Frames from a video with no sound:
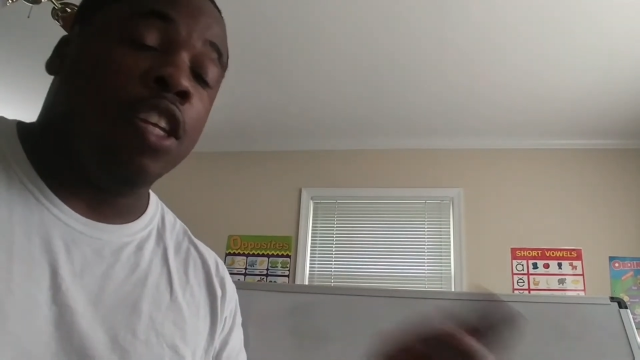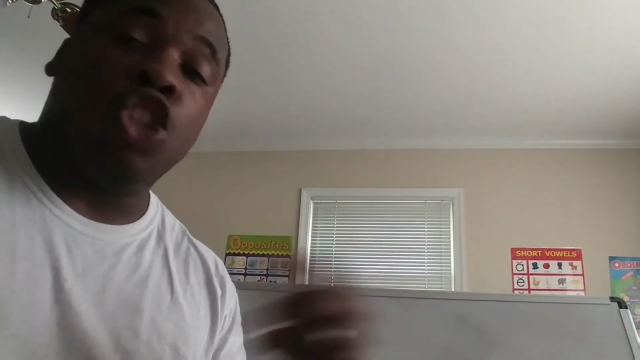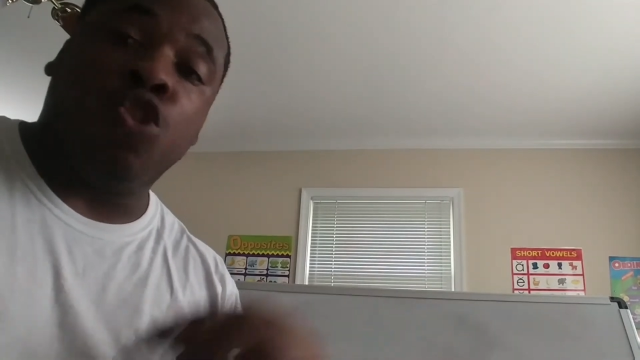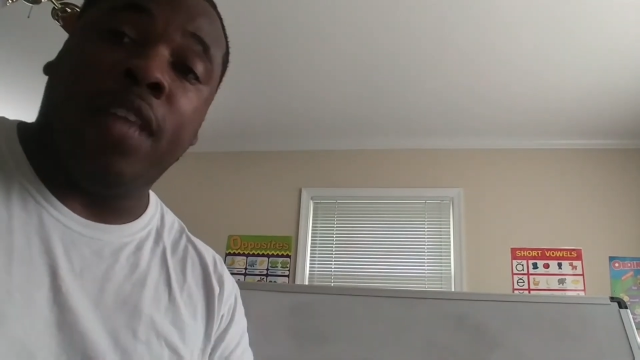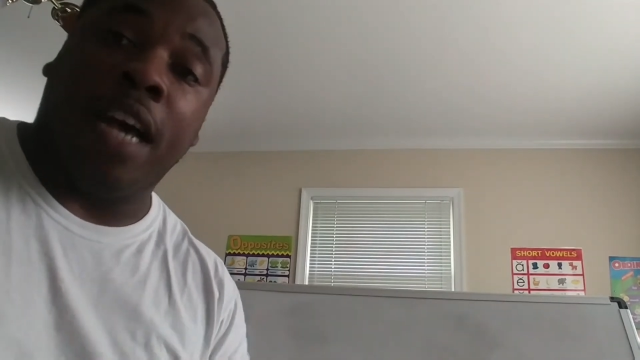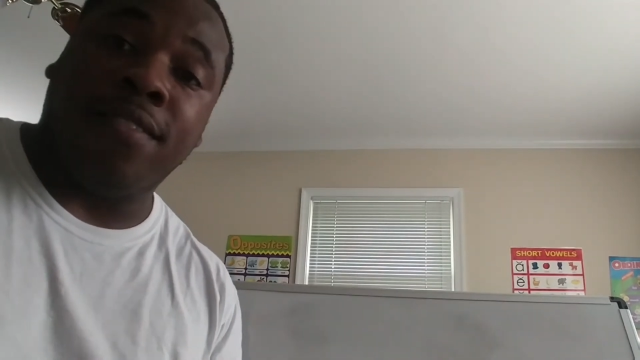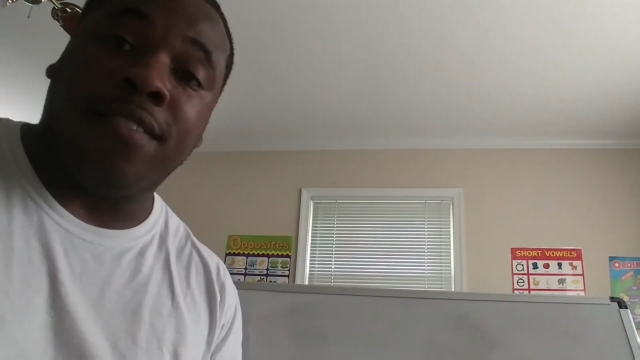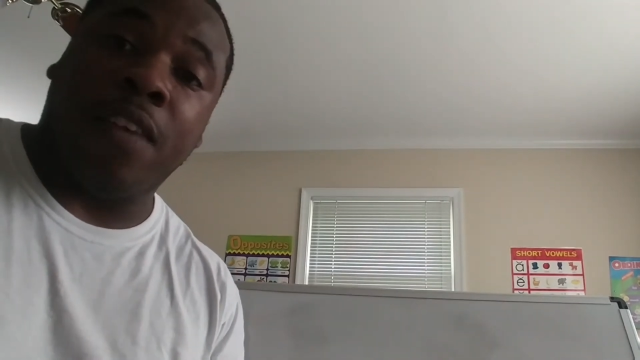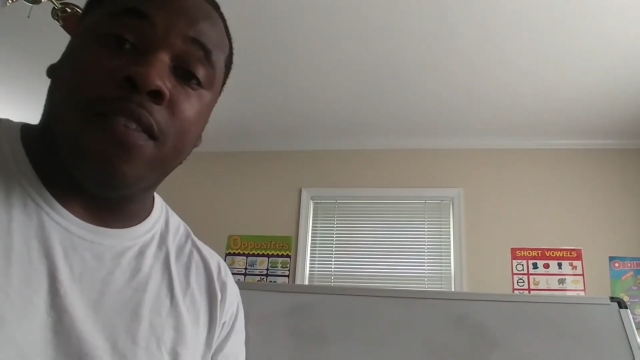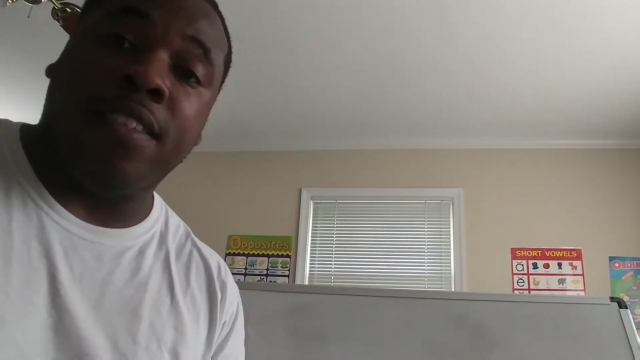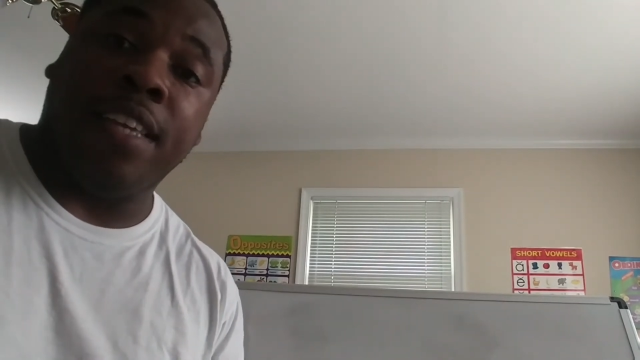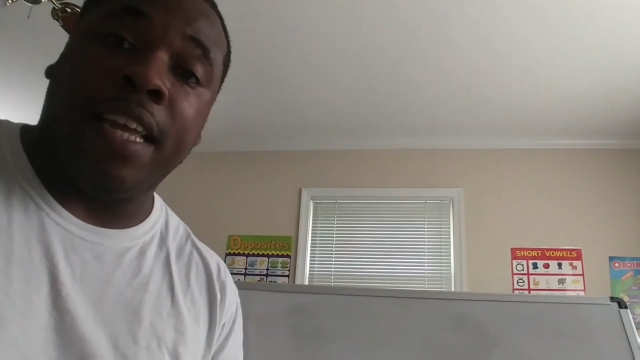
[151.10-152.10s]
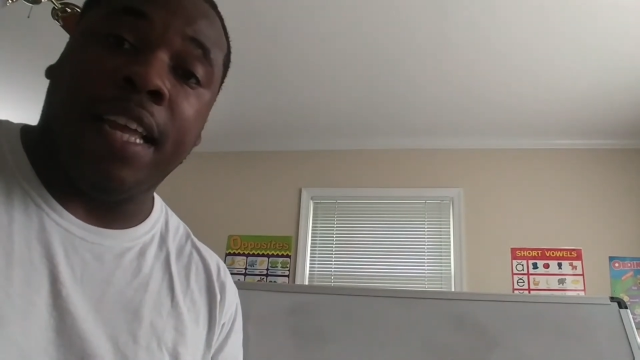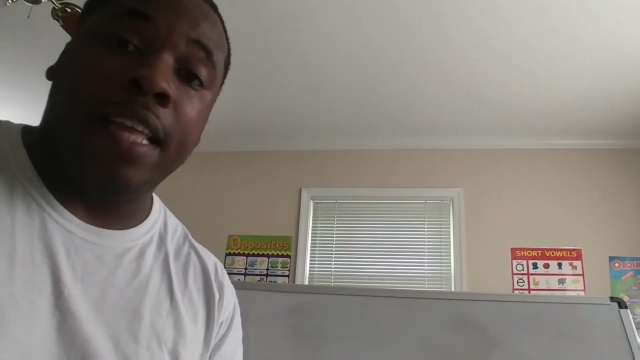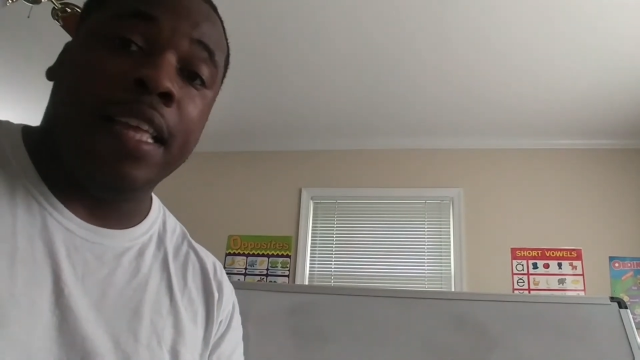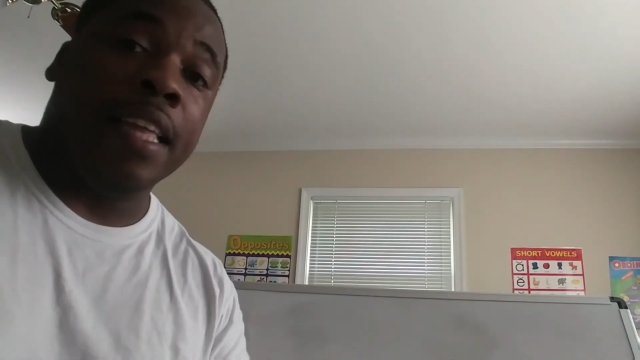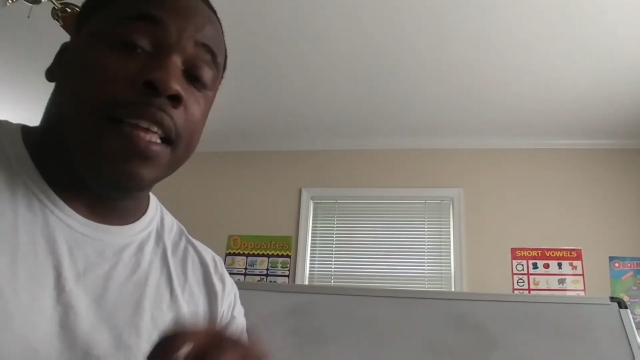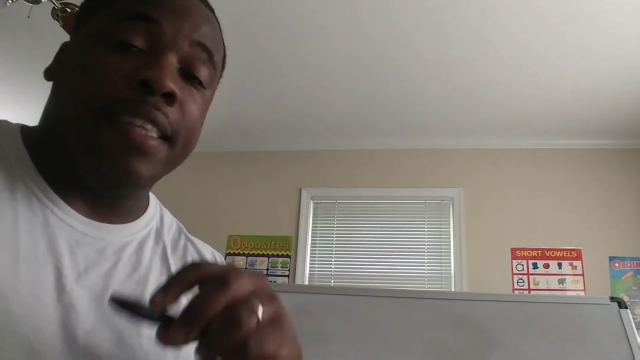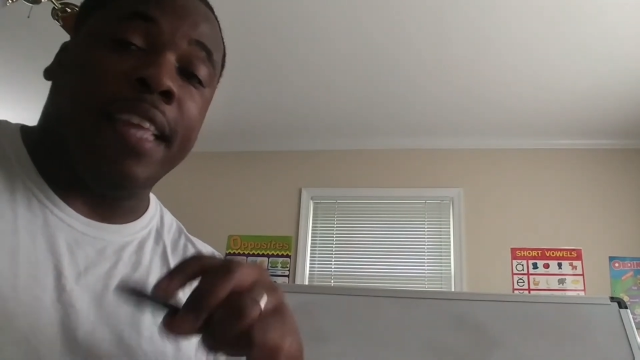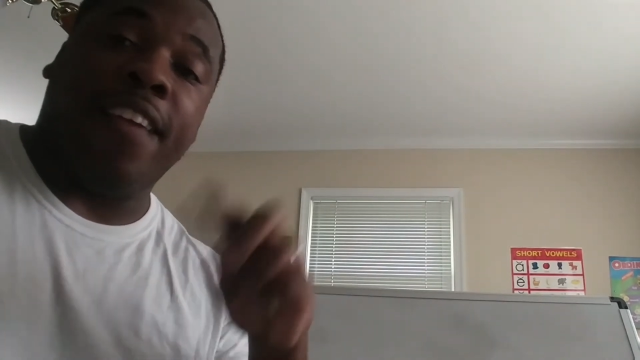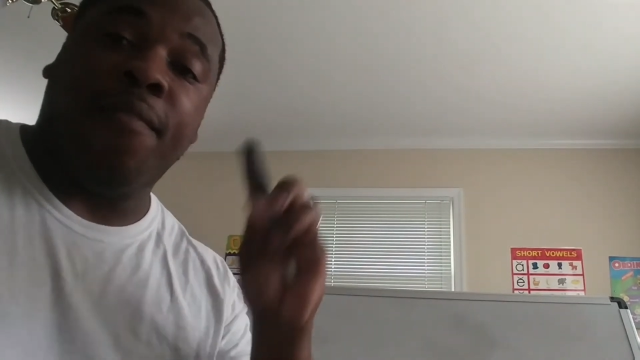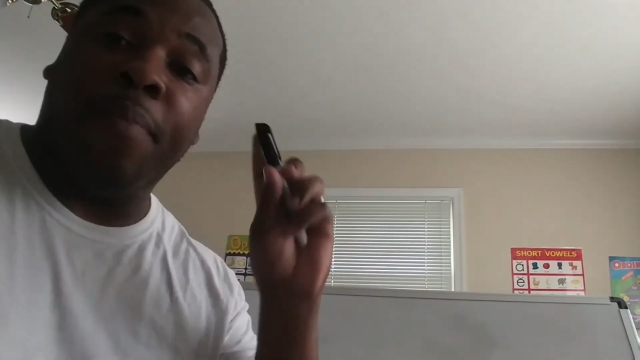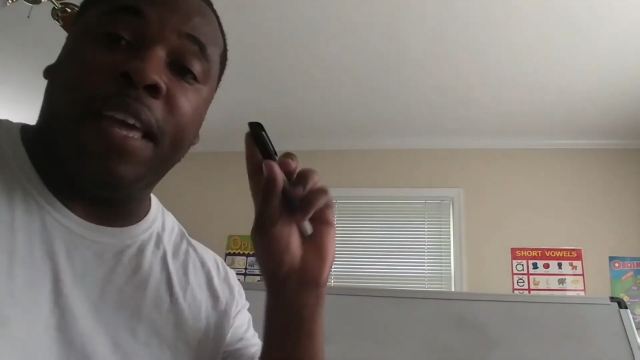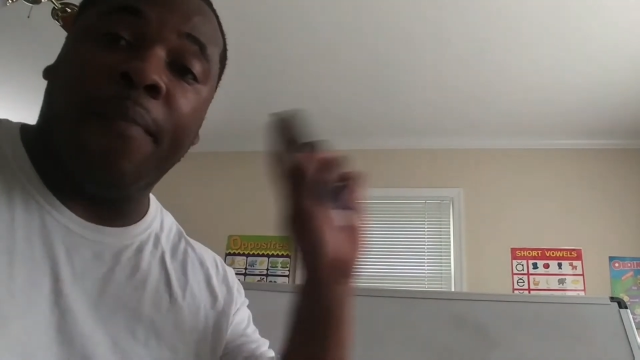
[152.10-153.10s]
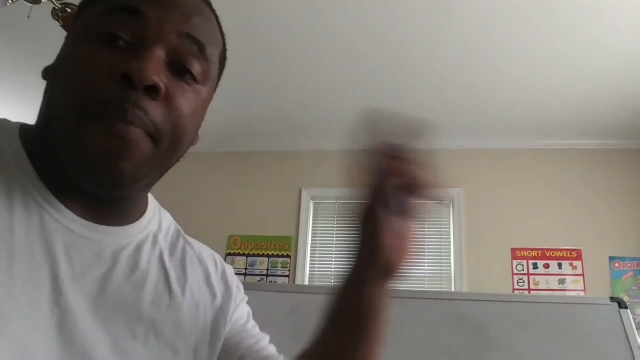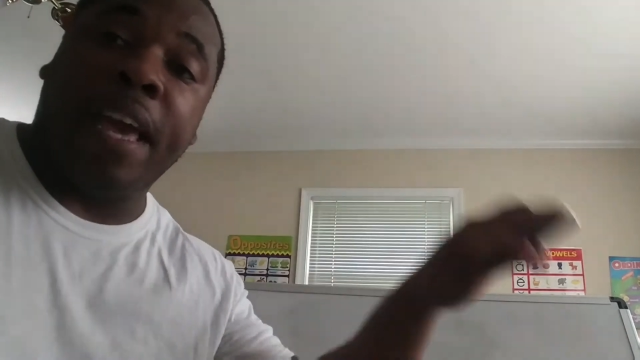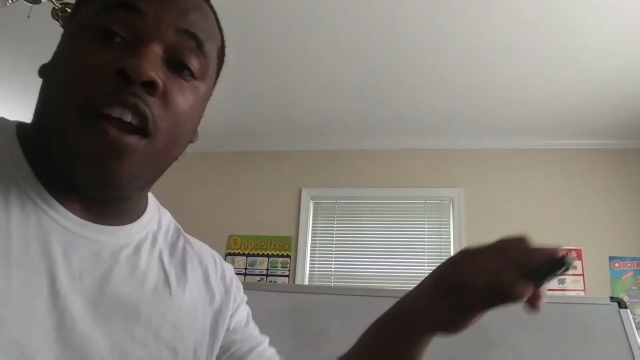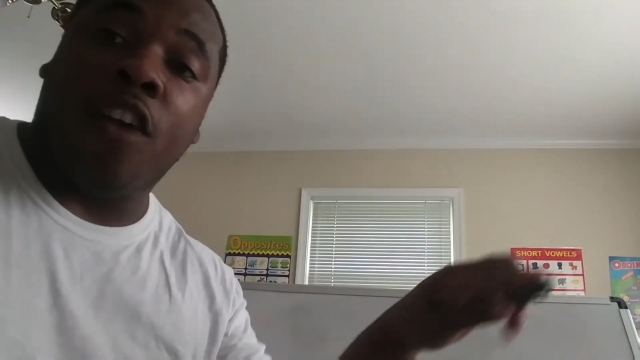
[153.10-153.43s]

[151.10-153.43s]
2017, they've been paid